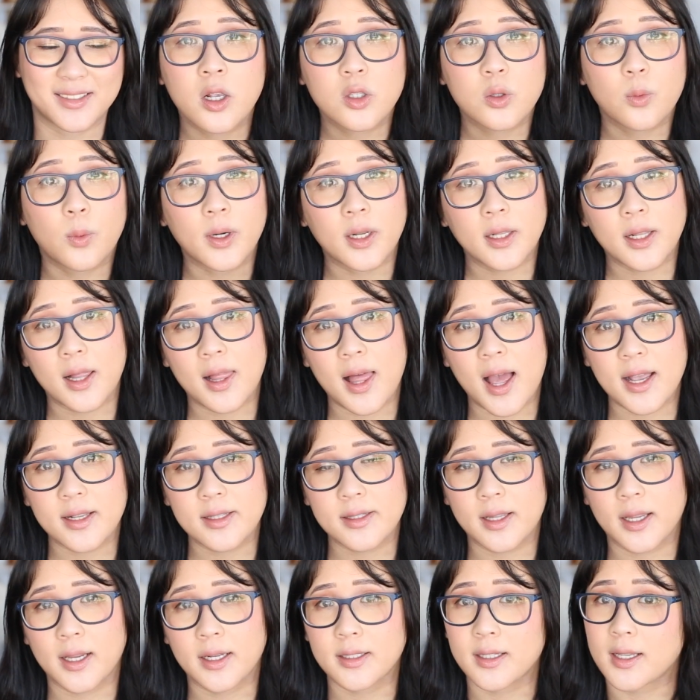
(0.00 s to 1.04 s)
So one of the
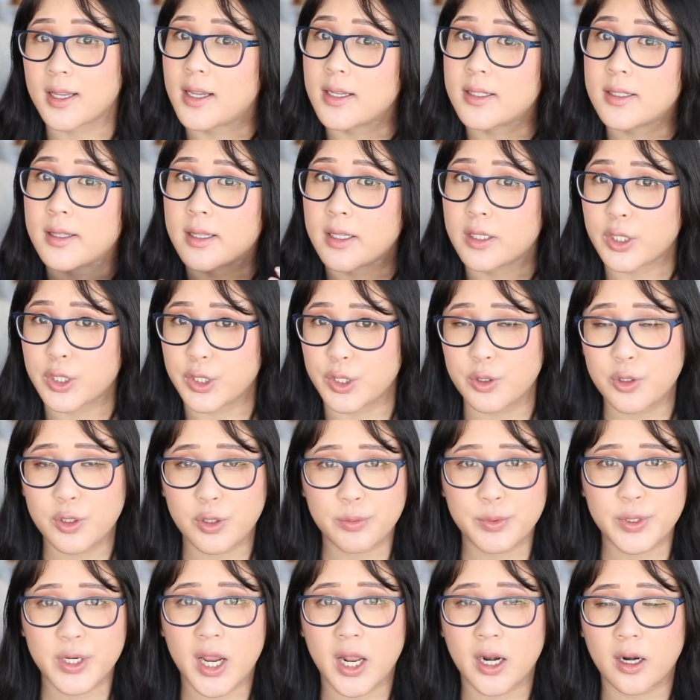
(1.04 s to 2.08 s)
last things is this
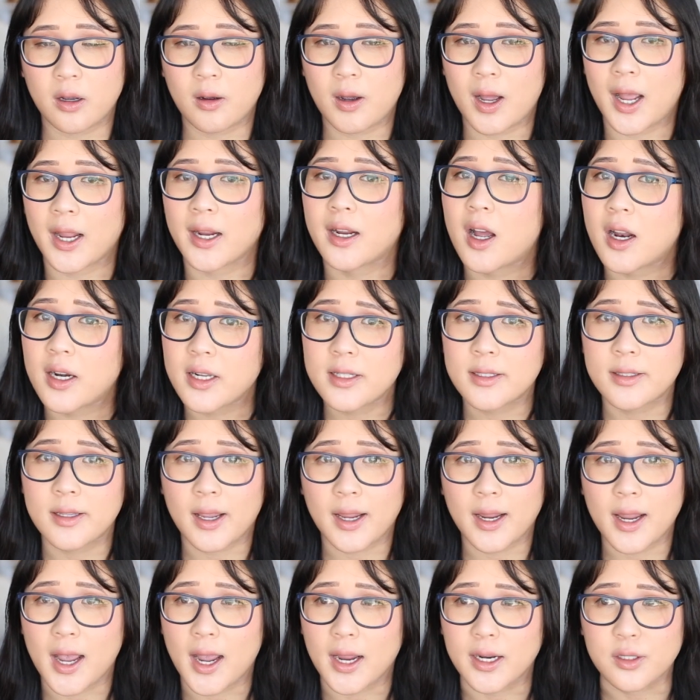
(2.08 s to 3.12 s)
YouTube channel. I gotta
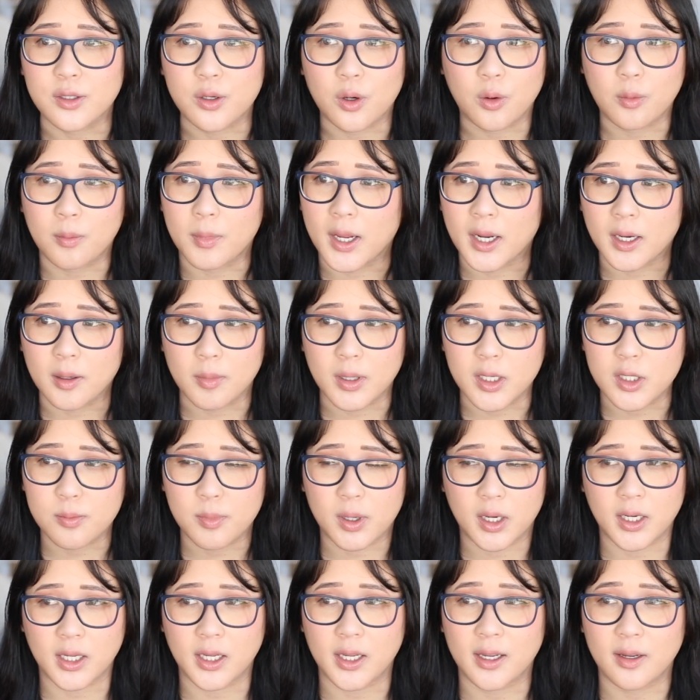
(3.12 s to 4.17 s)
say, I don't make much
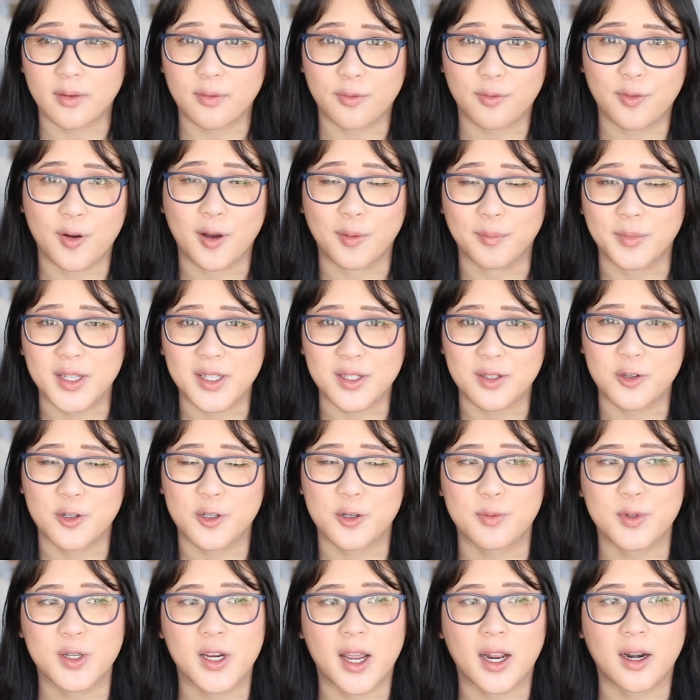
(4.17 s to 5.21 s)
money from this
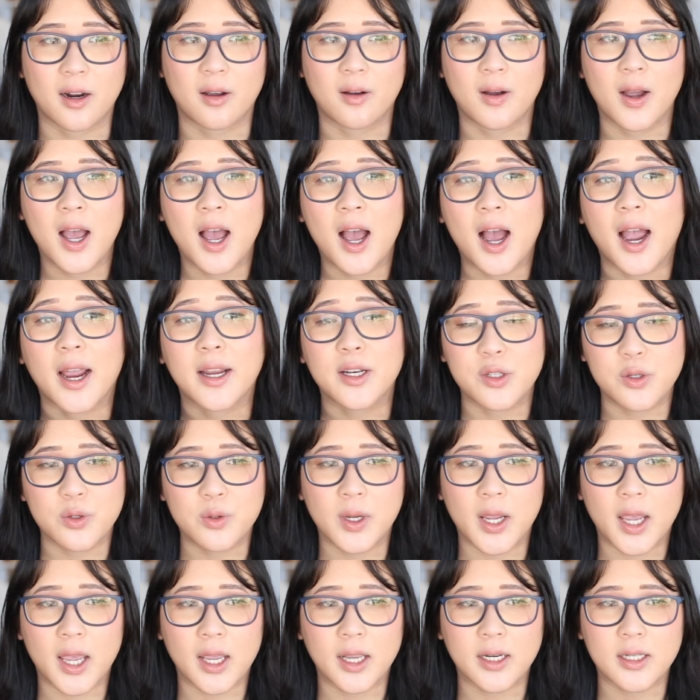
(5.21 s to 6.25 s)
YouTube channel. I
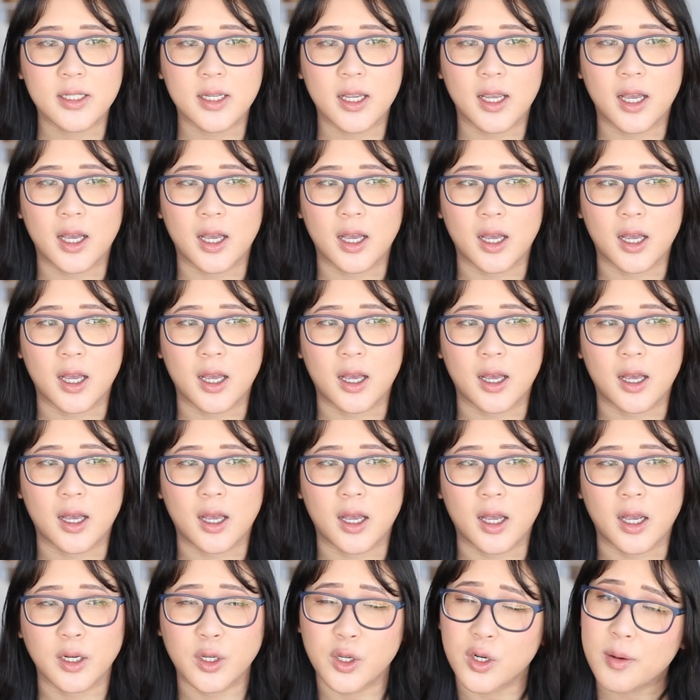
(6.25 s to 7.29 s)
do get
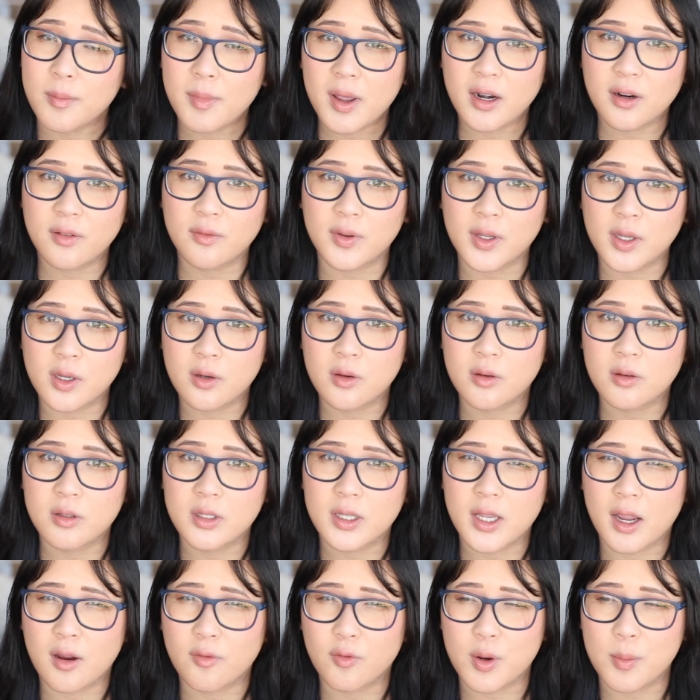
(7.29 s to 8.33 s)
uh, a good amount of
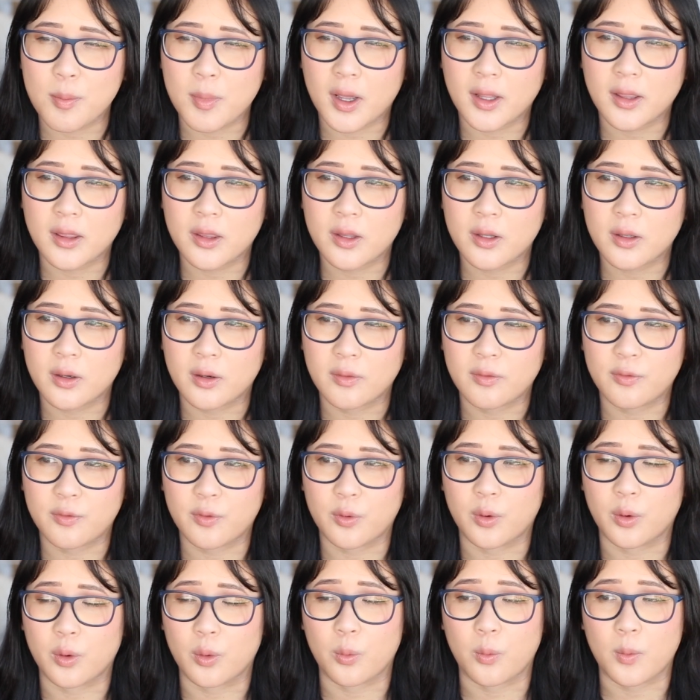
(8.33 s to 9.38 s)
views every month
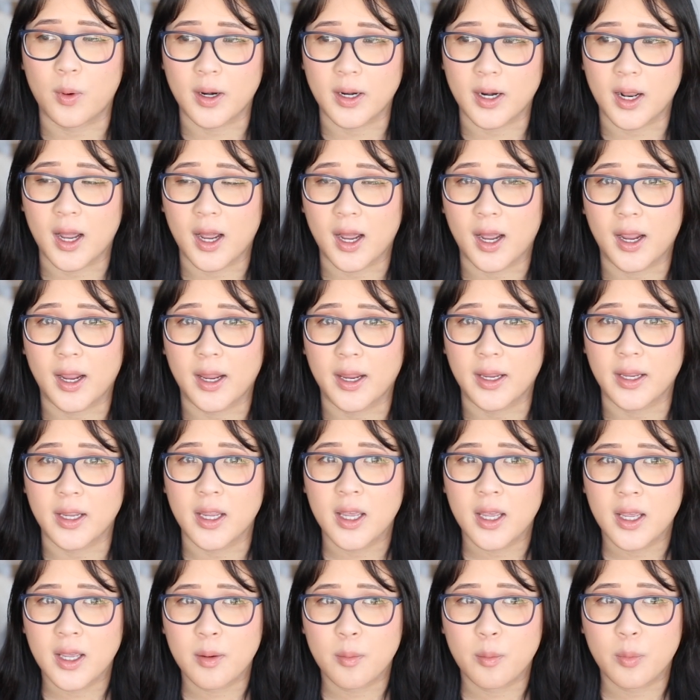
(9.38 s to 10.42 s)
for what I
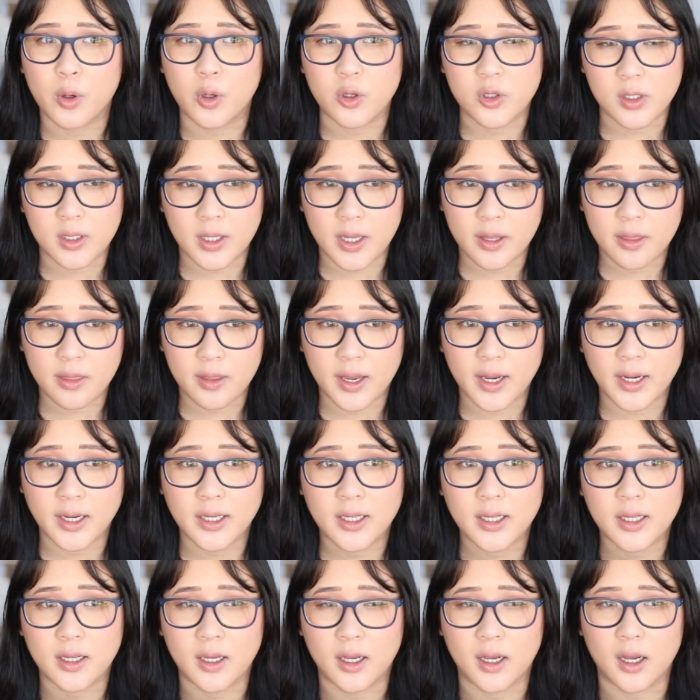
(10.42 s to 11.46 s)
personally
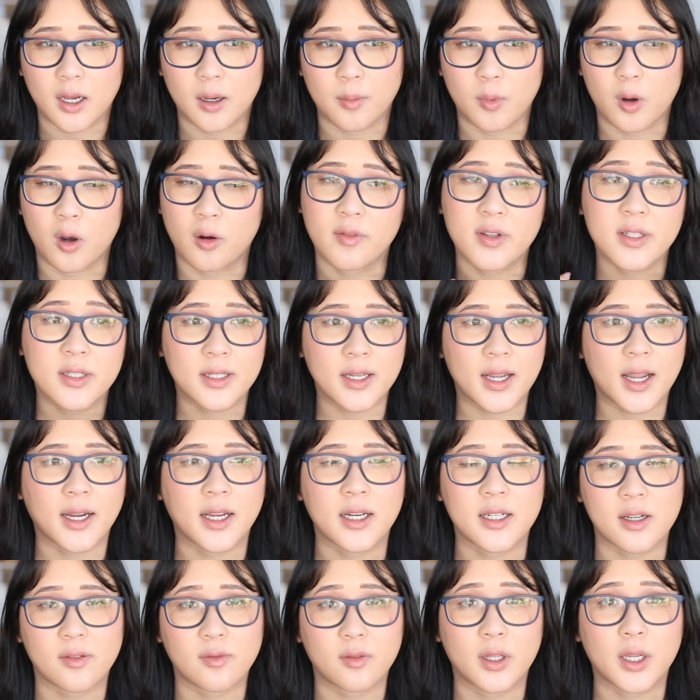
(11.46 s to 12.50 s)
think. Um, obviously I
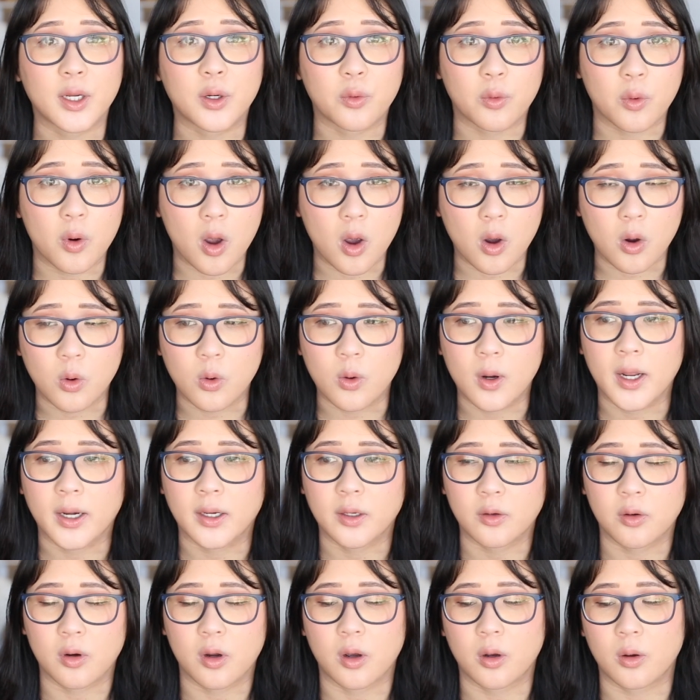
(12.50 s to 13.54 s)
can definitely grow
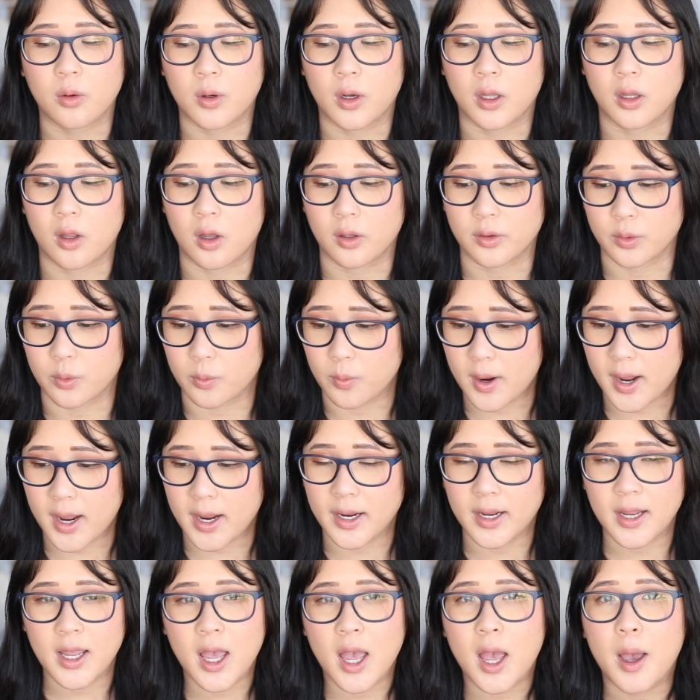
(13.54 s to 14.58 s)
and grow along the
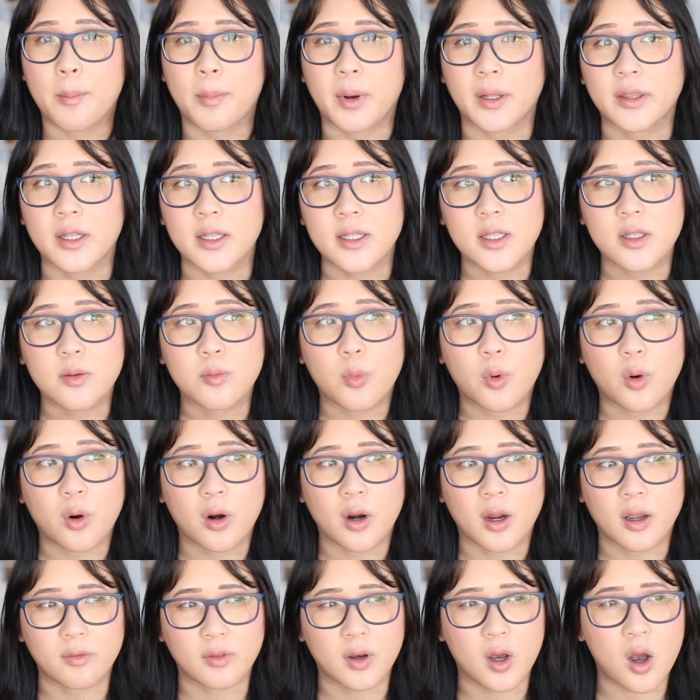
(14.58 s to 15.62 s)
way, but this is
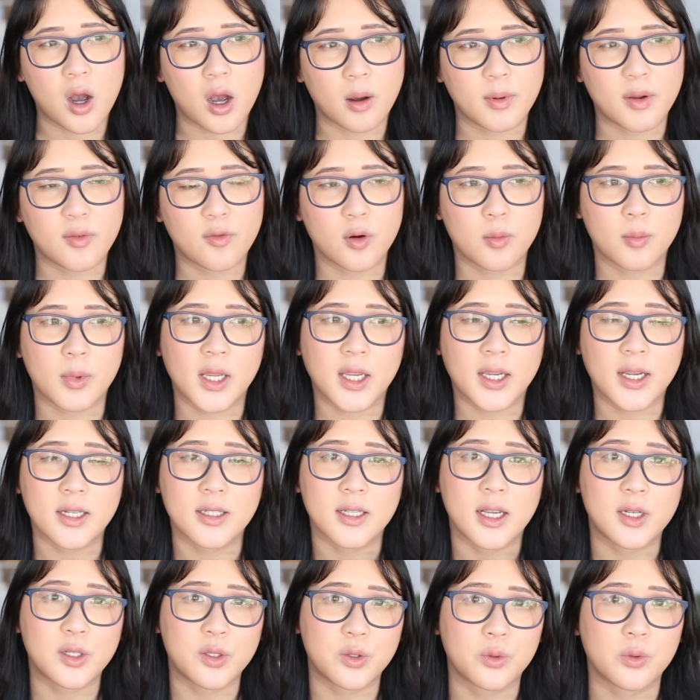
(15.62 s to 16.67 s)
more of a hobby for me
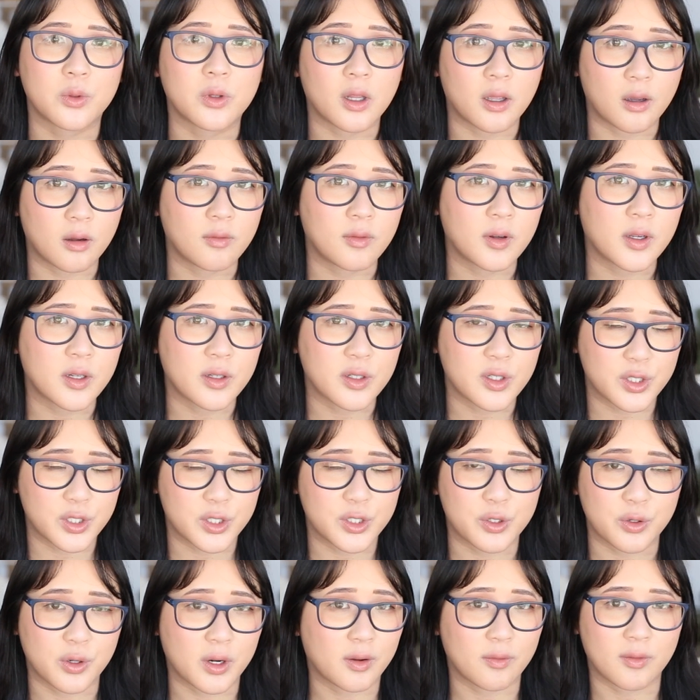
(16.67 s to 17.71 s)
because I do love
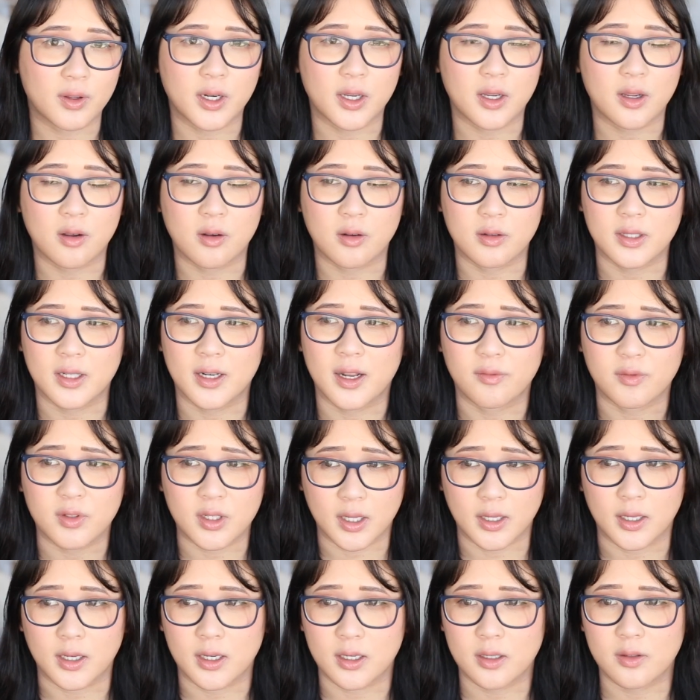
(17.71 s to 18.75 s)
shooting videos and I've
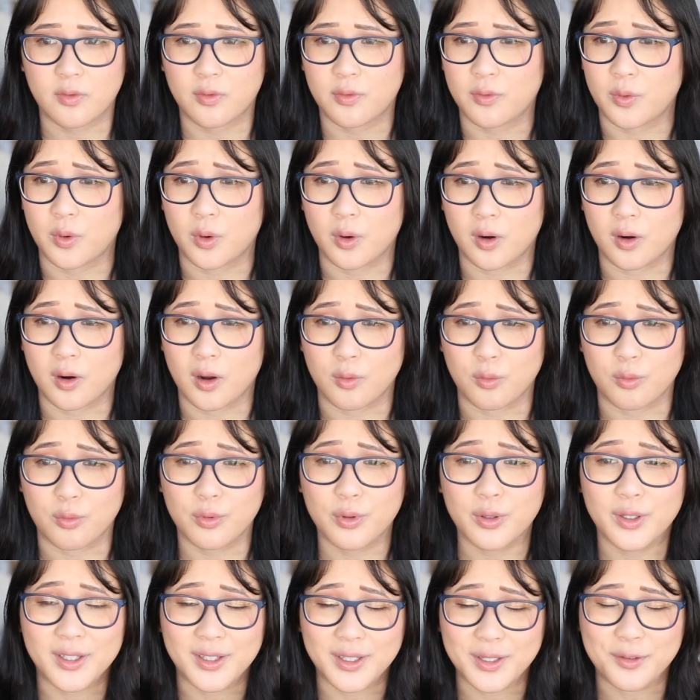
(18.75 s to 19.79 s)
done it for a
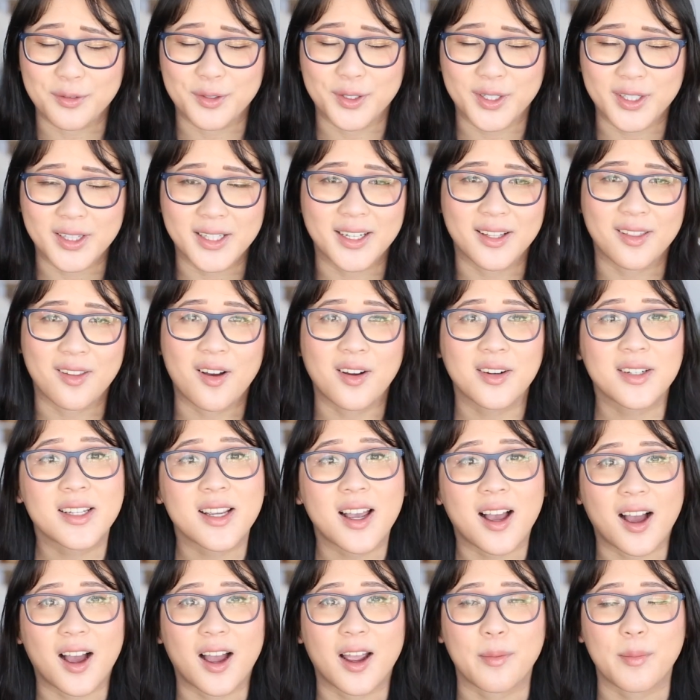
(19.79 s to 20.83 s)
really really long
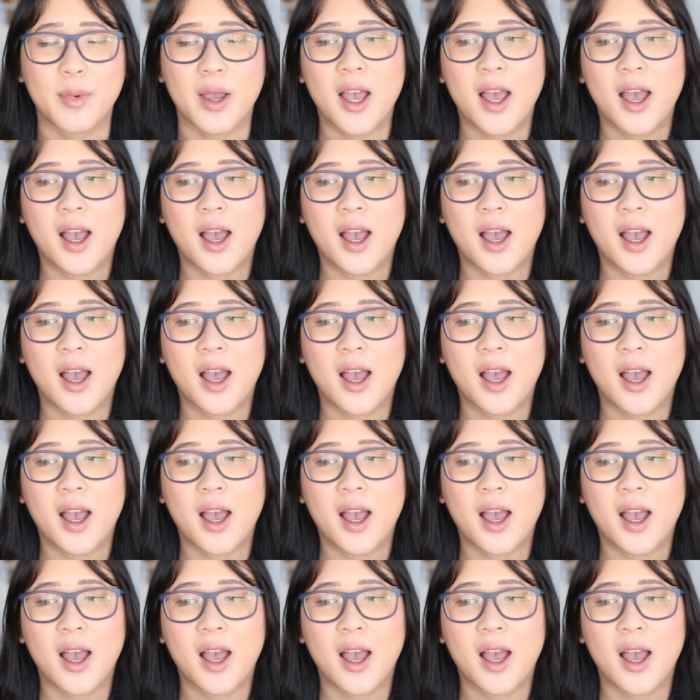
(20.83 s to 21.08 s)
time.